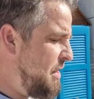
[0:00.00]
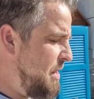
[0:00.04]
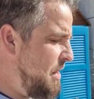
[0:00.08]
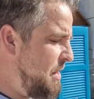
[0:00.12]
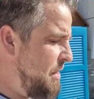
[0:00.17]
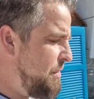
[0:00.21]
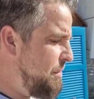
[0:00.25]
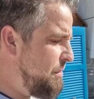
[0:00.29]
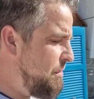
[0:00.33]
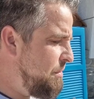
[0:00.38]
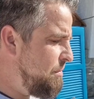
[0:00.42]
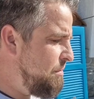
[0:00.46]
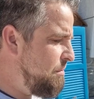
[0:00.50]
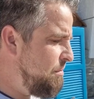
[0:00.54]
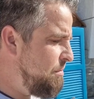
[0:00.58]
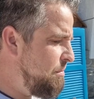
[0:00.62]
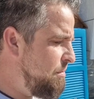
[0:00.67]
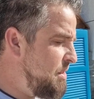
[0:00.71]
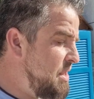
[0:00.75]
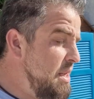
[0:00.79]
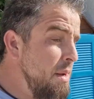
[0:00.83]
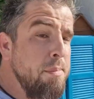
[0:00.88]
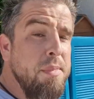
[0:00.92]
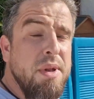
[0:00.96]
know,
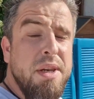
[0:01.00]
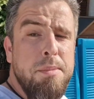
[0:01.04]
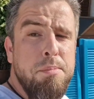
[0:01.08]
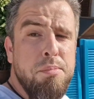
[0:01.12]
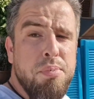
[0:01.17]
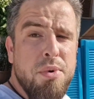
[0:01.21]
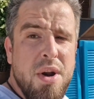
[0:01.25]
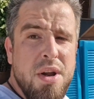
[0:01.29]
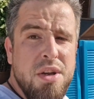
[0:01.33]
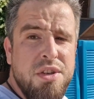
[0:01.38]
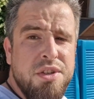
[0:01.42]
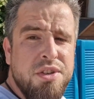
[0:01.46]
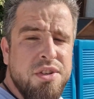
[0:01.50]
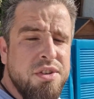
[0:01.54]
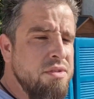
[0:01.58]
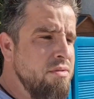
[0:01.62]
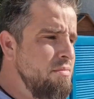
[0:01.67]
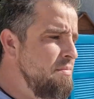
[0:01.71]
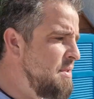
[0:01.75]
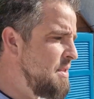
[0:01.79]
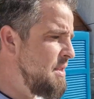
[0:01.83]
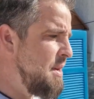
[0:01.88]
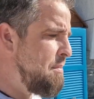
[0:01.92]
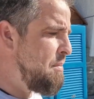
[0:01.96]
somebody brunch,
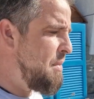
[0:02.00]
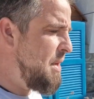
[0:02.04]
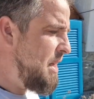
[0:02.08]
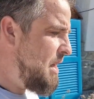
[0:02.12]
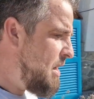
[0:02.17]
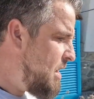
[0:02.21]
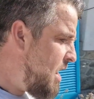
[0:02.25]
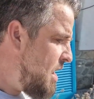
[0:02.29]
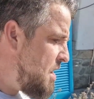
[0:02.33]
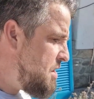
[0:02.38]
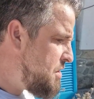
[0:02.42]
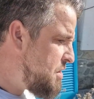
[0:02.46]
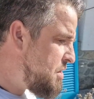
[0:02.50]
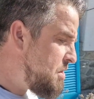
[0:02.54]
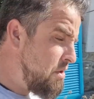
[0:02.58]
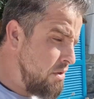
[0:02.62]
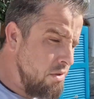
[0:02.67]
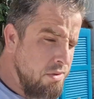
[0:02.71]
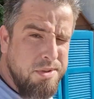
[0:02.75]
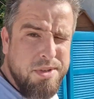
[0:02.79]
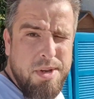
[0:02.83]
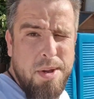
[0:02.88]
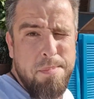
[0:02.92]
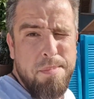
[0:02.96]
somebody lunch,
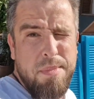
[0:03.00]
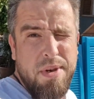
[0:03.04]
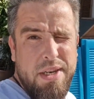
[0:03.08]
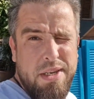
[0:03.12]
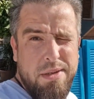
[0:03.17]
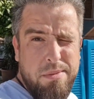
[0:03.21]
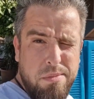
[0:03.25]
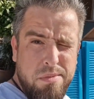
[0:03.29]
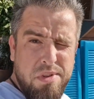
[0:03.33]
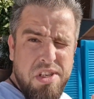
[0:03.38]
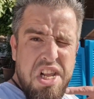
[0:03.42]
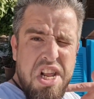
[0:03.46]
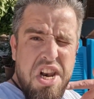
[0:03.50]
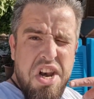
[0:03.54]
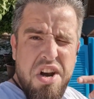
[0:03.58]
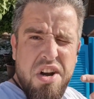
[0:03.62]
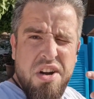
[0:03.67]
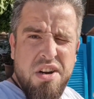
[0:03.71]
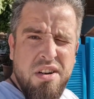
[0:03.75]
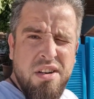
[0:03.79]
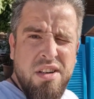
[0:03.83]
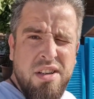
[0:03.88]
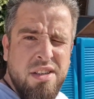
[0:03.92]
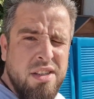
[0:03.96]
somebody
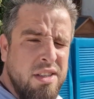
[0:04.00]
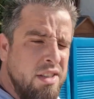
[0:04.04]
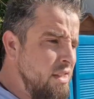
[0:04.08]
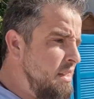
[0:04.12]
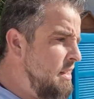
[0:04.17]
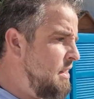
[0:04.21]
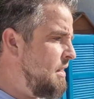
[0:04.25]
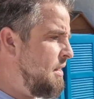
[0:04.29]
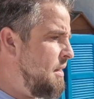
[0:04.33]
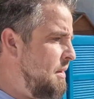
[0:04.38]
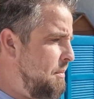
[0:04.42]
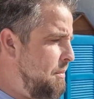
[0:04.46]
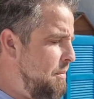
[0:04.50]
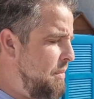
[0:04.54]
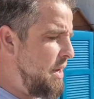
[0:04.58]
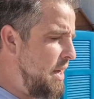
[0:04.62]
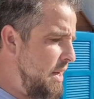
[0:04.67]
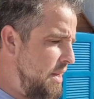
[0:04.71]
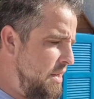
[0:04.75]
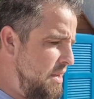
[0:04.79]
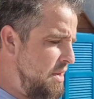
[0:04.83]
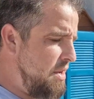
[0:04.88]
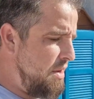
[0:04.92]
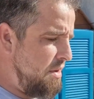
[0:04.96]
dinner,
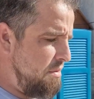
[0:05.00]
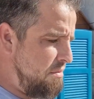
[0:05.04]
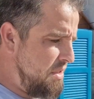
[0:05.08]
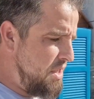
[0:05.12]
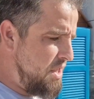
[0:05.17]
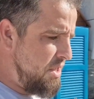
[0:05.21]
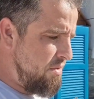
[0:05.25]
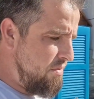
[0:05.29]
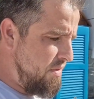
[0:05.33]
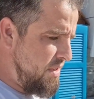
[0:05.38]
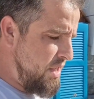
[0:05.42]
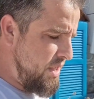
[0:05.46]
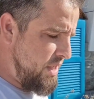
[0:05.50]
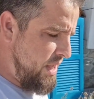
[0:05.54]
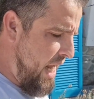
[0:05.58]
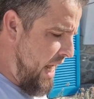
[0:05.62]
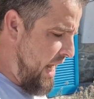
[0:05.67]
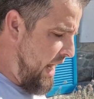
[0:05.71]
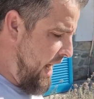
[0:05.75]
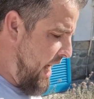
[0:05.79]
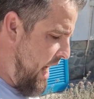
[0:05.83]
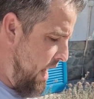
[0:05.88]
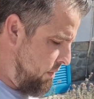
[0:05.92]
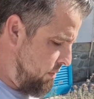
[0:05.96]
but you know, we just
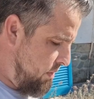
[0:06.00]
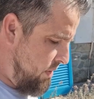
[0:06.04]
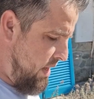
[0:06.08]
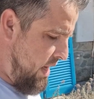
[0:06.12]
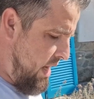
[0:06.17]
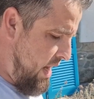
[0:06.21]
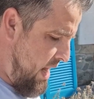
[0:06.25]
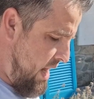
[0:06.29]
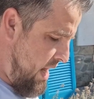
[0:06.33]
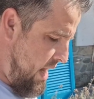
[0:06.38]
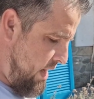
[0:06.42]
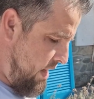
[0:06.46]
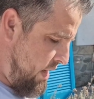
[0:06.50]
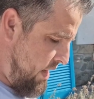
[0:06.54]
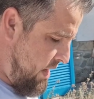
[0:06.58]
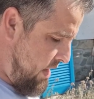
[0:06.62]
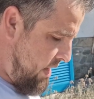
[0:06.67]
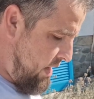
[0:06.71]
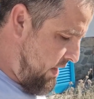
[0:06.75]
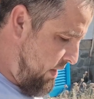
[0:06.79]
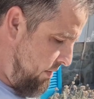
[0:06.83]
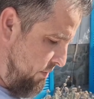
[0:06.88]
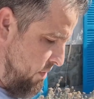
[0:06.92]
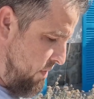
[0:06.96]
hang out. And
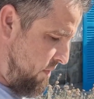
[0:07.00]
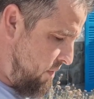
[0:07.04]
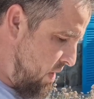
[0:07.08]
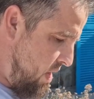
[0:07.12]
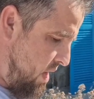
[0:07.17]
if